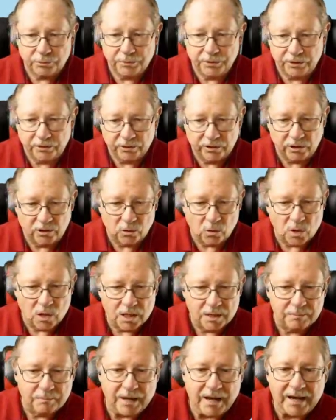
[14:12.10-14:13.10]
here and go
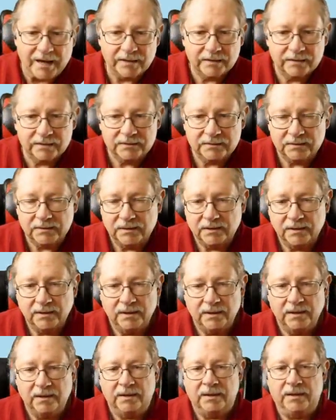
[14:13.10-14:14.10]
on back
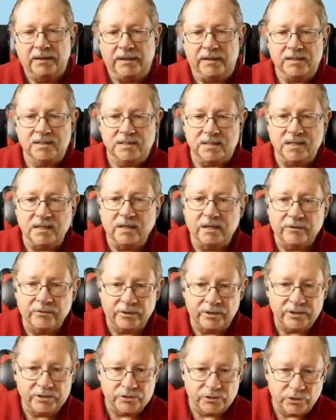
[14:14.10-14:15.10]
and see how
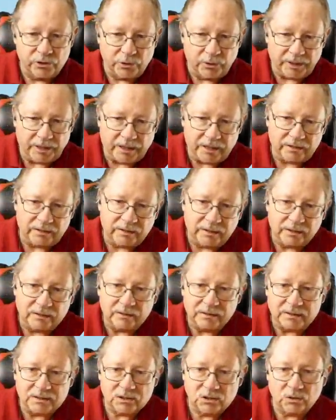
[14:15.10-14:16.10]
things are going out there.
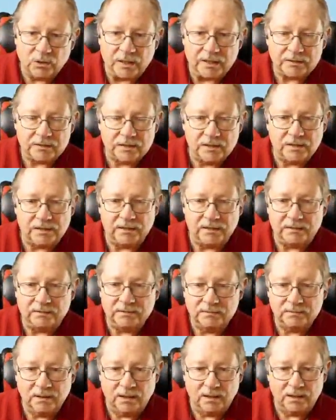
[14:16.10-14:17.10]
Let's go out to
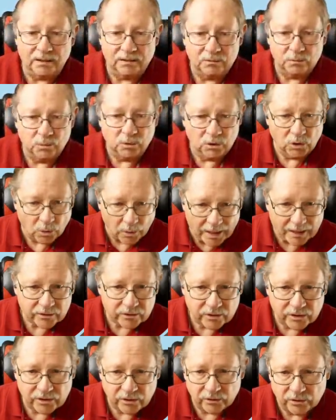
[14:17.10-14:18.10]
we'll go out to
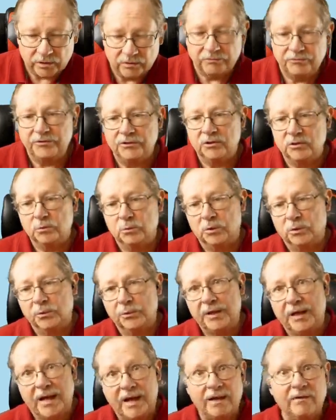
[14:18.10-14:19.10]
the oil field where
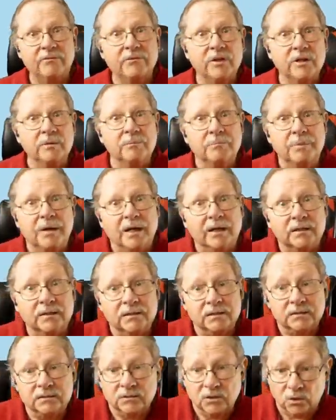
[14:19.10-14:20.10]
we have the compacted
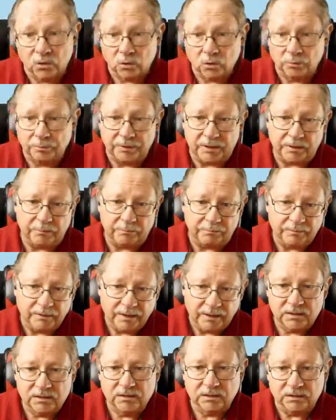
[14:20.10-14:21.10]
coal being
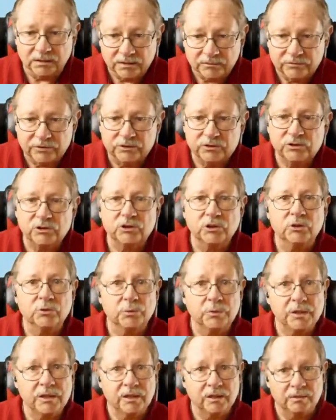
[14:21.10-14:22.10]
delivered, so that
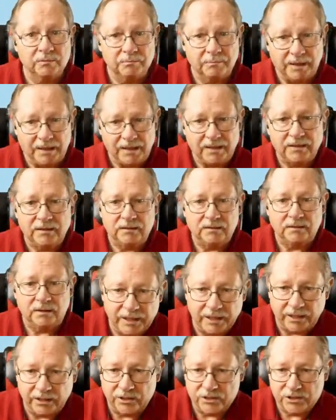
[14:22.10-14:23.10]
we can make
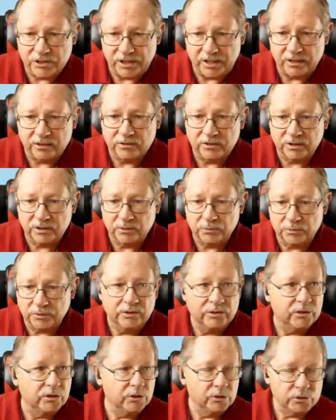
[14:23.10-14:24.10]
energy out there with
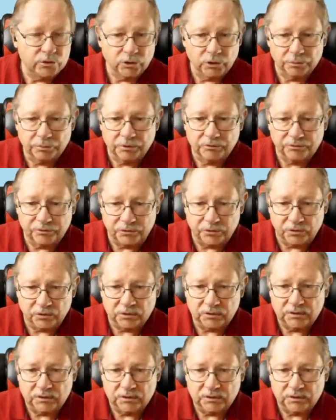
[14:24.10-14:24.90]
the new turbofuel.